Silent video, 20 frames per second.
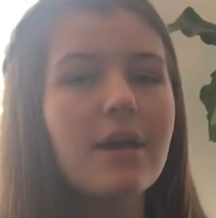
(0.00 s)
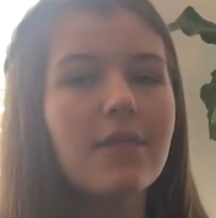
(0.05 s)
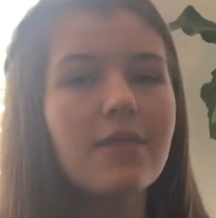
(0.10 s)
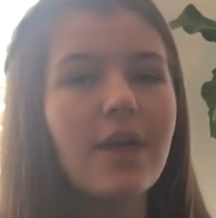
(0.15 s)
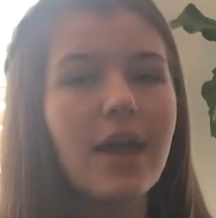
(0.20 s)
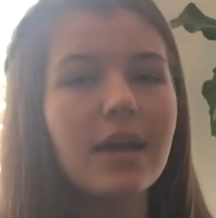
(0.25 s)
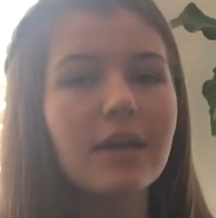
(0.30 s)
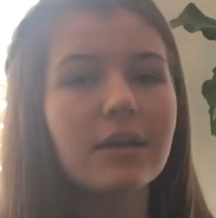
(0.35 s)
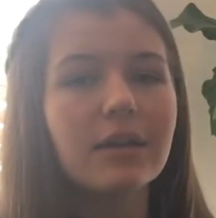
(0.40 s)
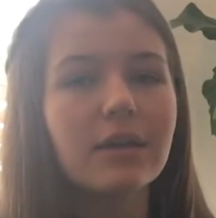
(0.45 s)

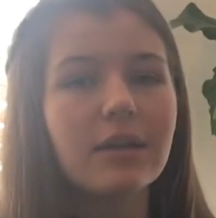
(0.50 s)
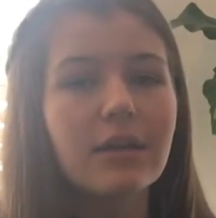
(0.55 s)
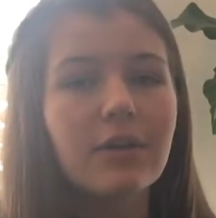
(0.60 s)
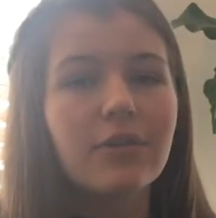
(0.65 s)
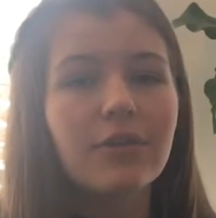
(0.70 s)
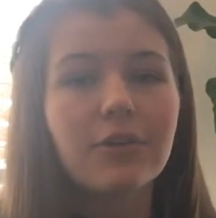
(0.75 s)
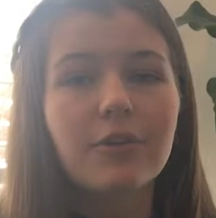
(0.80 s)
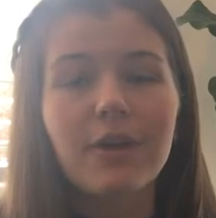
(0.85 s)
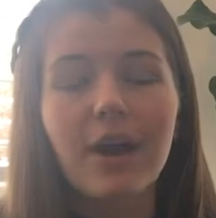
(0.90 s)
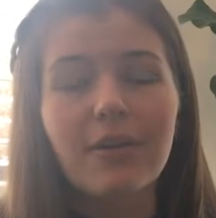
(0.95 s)
then
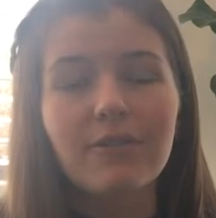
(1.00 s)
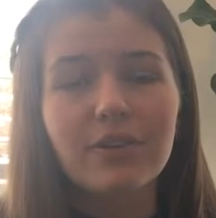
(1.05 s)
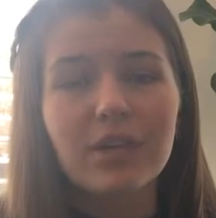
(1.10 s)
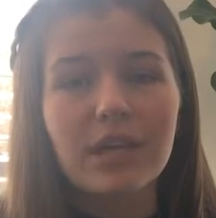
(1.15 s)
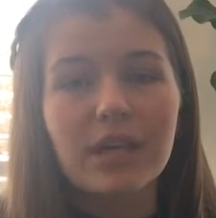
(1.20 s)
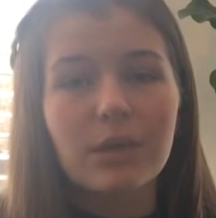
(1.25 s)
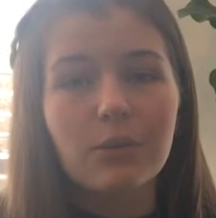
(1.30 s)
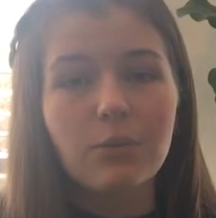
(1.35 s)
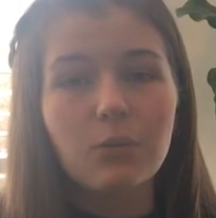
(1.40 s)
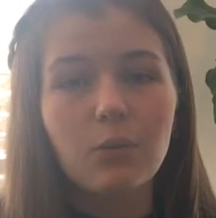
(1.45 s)
the
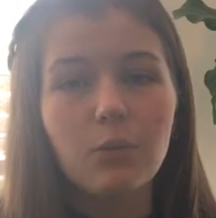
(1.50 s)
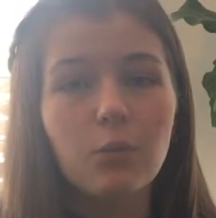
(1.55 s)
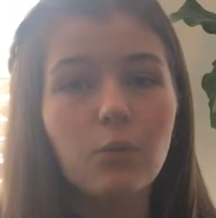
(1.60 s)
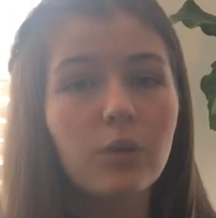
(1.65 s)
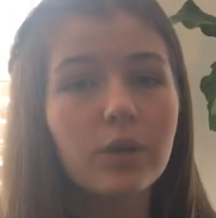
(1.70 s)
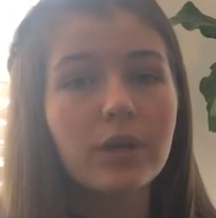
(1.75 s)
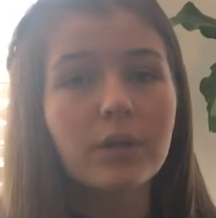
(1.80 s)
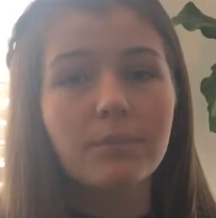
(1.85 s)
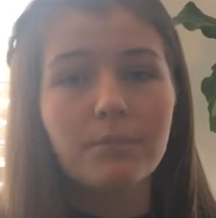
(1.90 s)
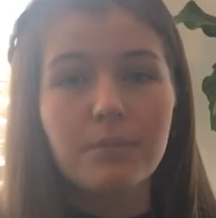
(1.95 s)
gravity
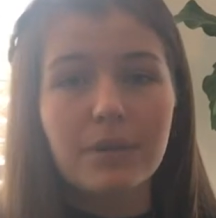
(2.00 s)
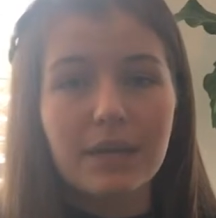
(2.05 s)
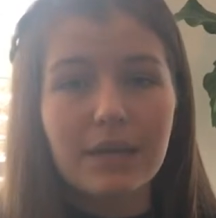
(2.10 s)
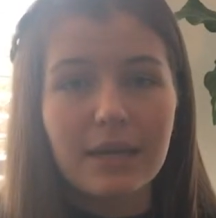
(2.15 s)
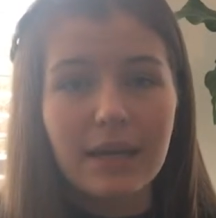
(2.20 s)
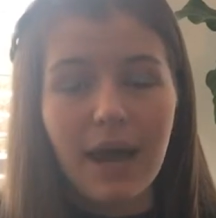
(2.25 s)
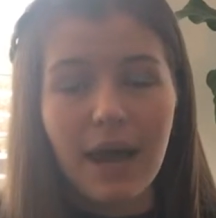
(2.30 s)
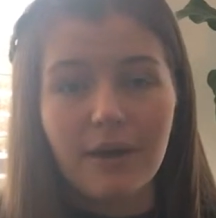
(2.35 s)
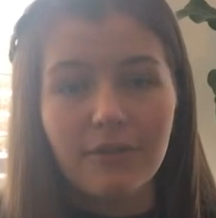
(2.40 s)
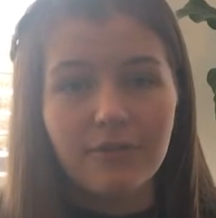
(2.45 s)
wouldn't be
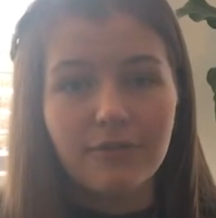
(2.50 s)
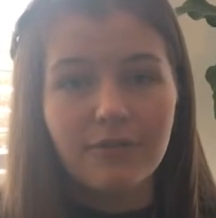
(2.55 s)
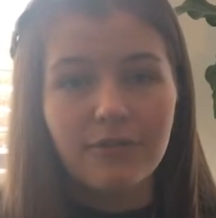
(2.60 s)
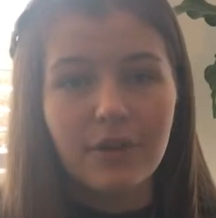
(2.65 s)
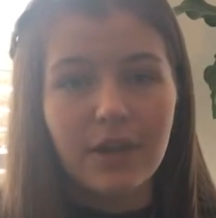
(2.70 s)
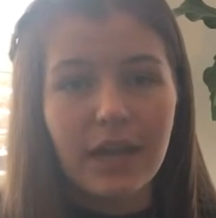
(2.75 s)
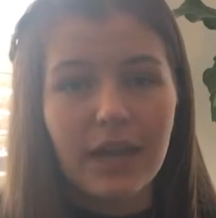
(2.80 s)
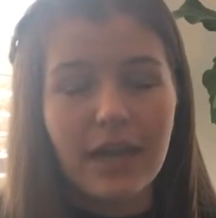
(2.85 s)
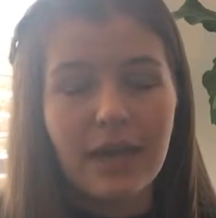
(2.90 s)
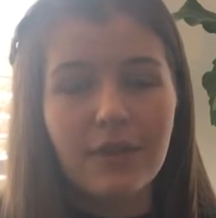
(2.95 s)
enough
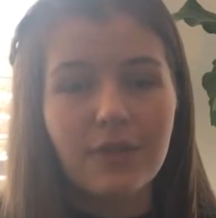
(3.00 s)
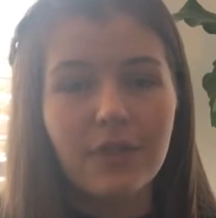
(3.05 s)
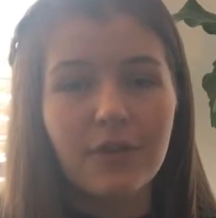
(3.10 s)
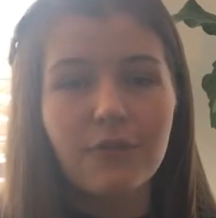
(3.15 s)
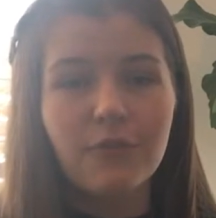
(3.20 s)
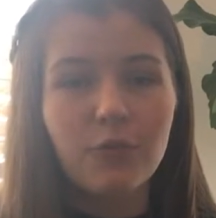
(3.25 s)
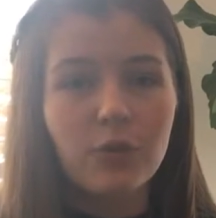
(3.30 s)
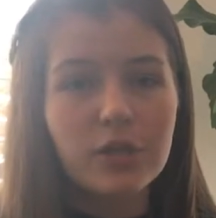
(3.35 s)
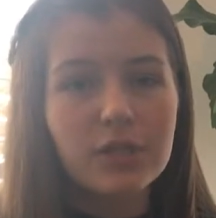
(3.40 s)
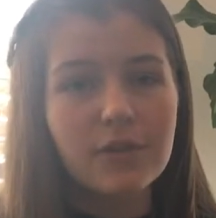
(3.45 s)
and the
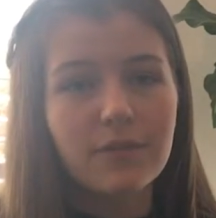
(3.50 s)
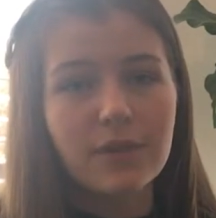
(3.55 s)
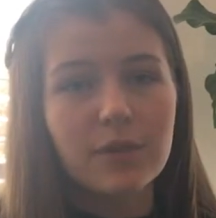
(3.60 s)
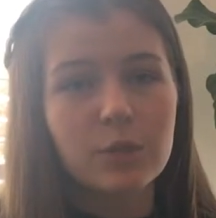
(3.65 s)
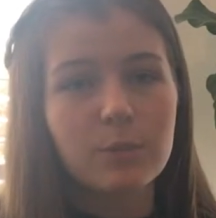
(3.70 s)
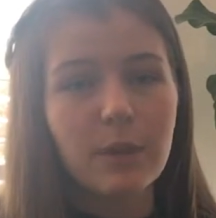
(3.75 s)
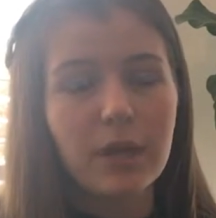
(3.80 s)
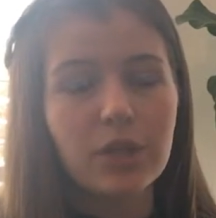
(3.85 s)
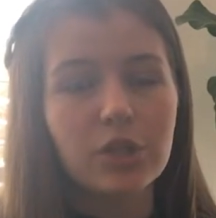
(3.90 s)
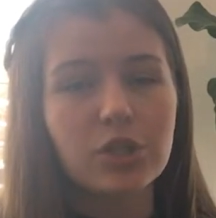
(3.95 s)
force of
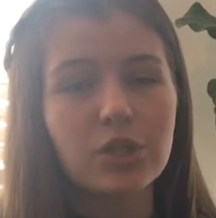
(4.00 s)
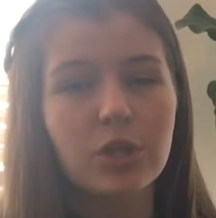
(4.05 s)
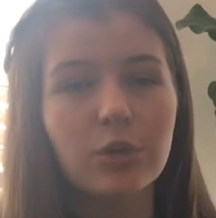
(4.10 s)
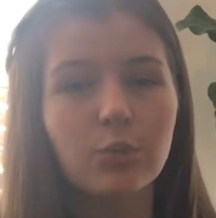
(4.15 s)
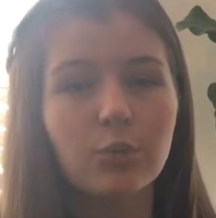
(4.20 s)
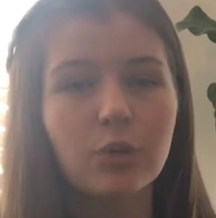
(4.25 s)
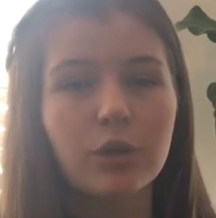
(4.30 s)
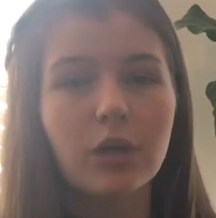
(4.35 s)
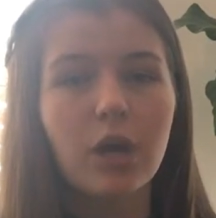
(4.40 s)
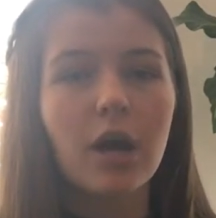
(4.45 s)

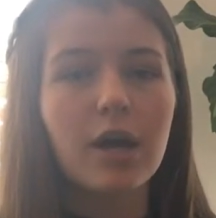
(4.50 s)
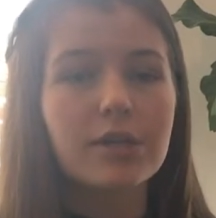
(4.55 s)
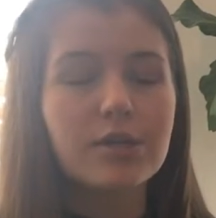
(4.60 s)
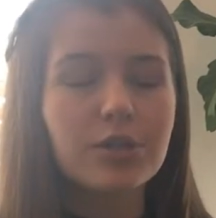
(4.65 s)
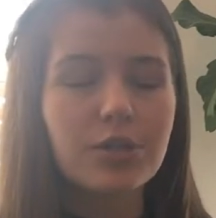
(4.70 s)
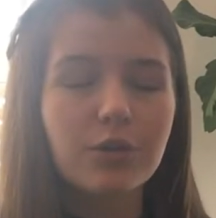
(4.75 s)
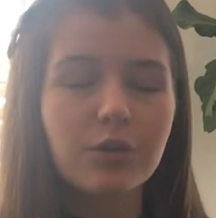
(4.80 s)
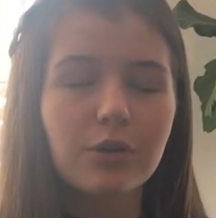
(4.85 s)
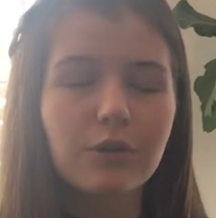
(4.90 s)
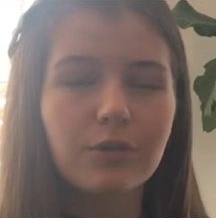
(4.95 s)
expansion would cause
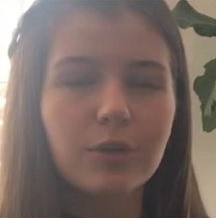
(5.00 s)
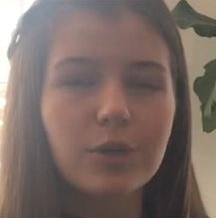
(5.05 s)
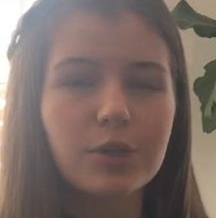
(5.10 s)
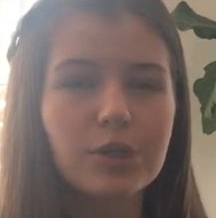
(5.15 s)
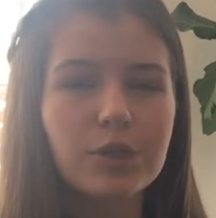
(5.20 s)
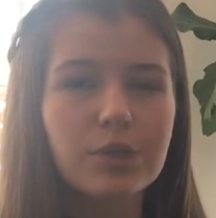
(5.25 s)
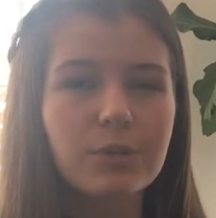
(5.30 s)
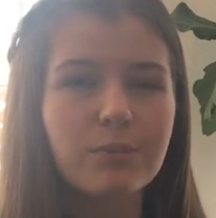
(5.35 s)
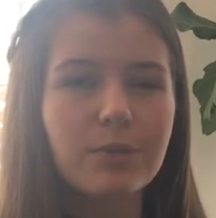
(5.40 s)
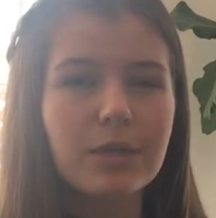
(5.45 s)
the
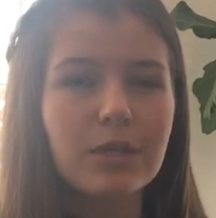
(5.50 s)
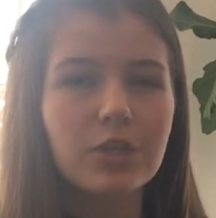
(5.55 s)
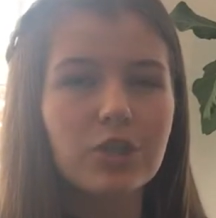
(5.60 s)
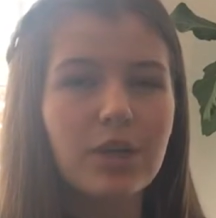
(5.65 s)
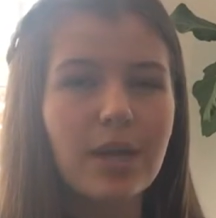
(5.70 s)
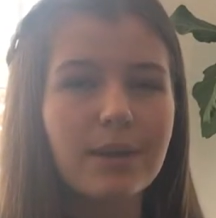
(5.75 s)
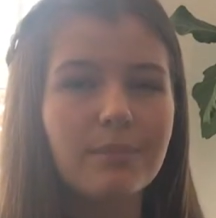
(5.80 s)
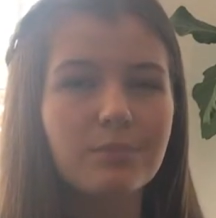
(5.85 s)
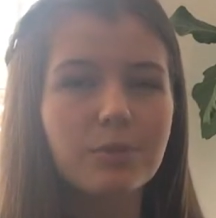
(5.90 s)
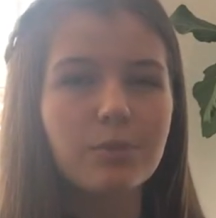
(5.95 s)
universe to be
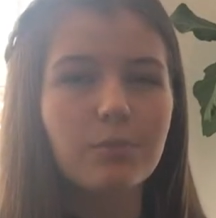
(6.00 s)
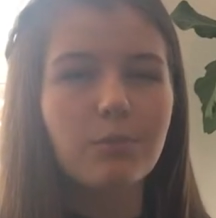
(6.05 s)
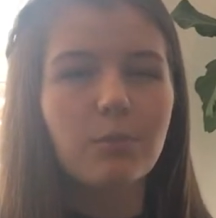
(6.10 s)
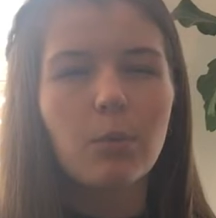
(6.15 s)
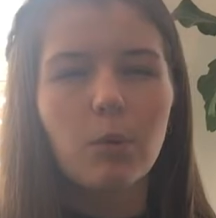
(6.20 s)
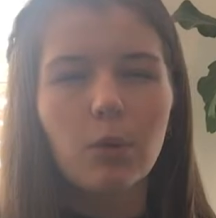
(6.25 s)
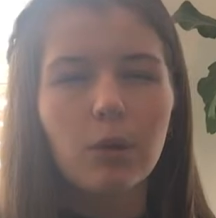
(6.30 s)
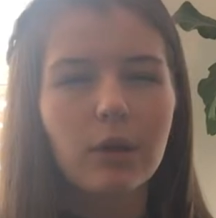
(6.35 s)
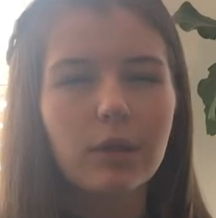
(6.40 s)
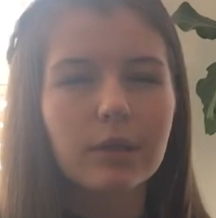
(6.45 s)
shaped
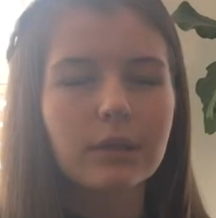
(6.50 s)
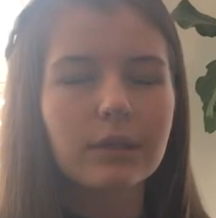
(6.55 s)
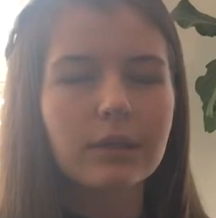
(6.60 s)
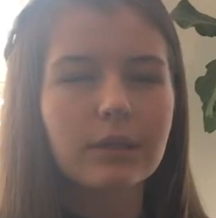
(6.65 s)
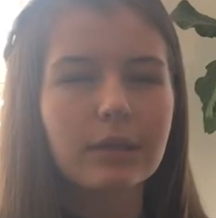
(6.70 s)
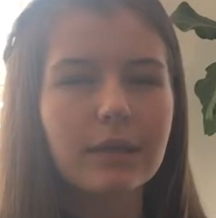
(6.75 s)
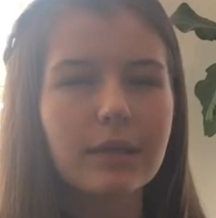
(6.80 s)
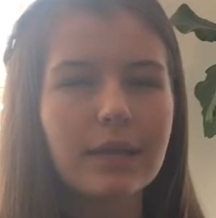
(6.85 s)
more